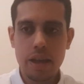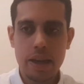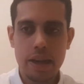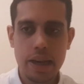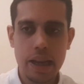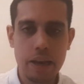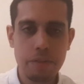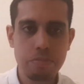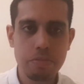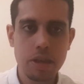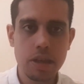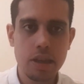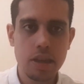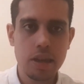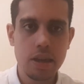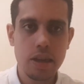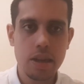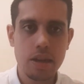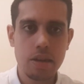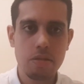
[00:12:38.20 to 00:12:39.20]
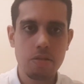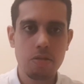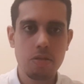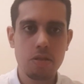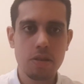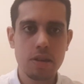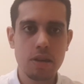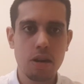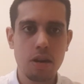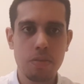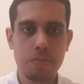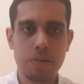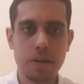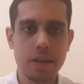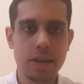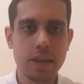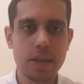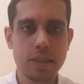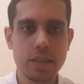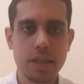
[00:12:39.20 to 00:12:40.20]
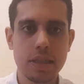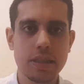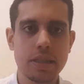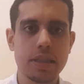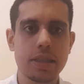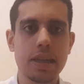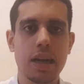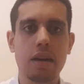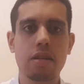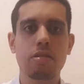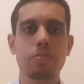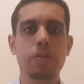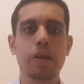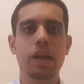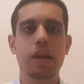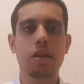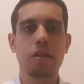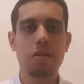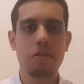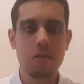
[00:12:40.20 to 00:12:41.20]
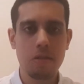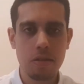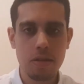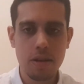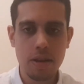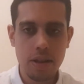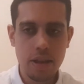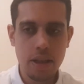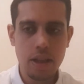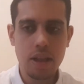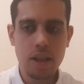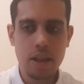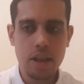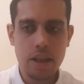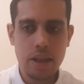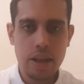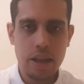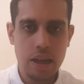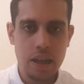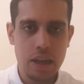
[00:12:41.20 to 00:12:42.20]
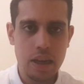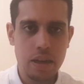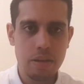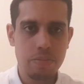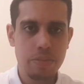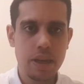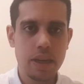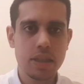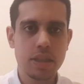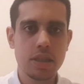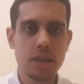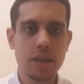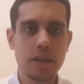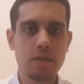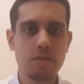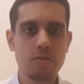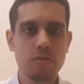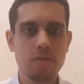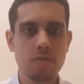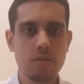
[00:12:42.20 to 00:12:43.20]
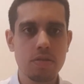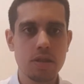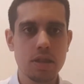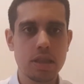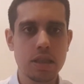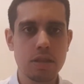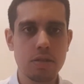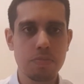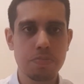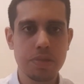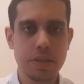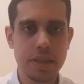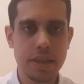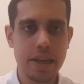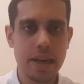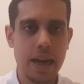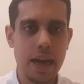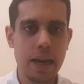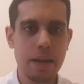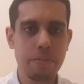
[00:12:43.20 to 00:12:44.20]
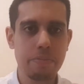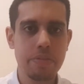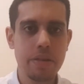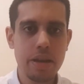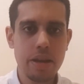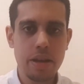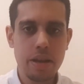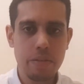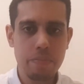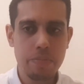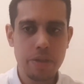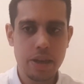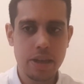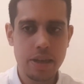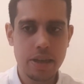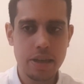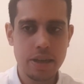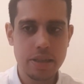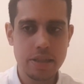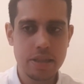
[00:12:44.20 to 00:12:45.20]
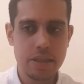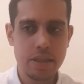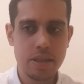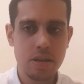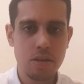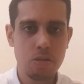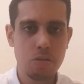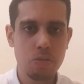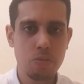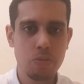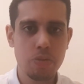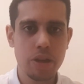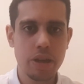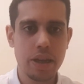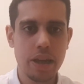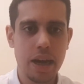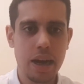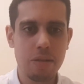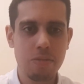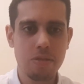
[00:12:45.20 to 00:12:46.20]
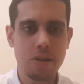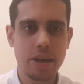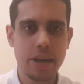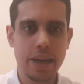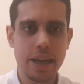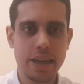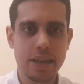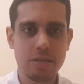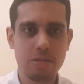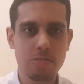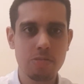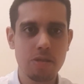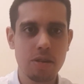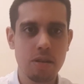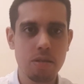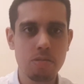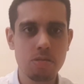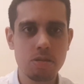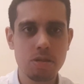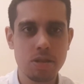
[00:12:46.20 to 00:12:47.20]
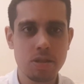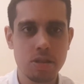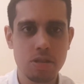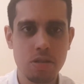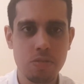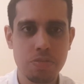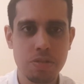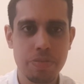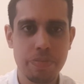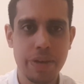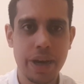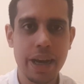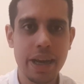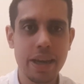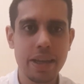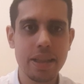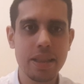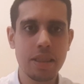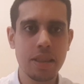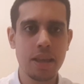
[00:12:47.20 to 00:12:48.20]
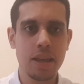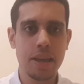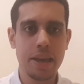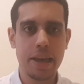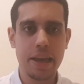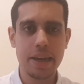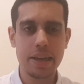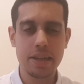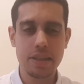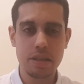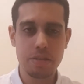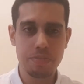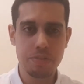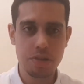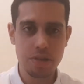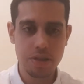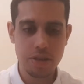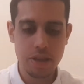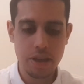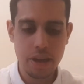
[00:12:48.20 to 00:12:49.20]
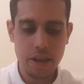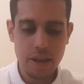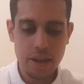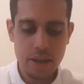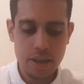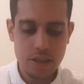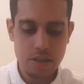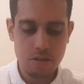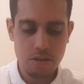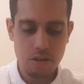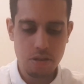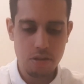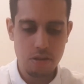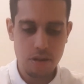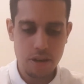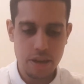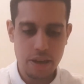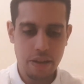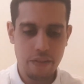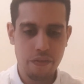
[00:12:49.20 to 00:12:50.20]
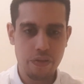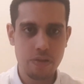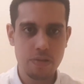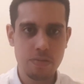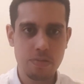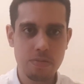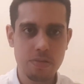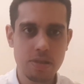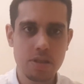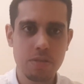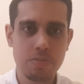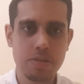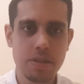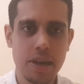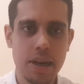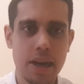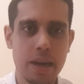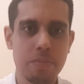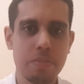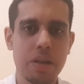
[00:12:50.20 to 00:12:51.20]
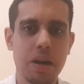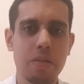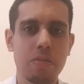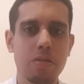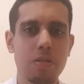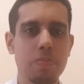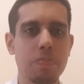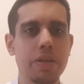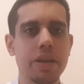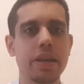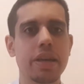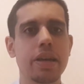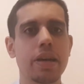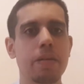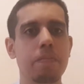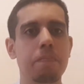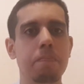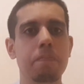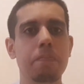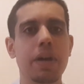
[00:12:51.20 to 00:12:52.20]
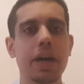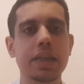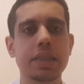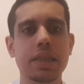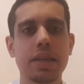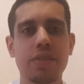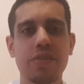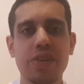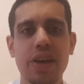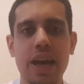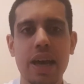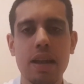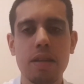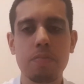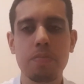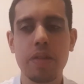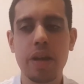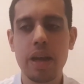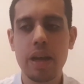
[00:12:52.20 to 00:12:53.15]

Let me know your predictions down below. Uh, make sure you subscribe because we I want to get to 100 subs by at the end of the month. So if you would subscribe that would be a massive help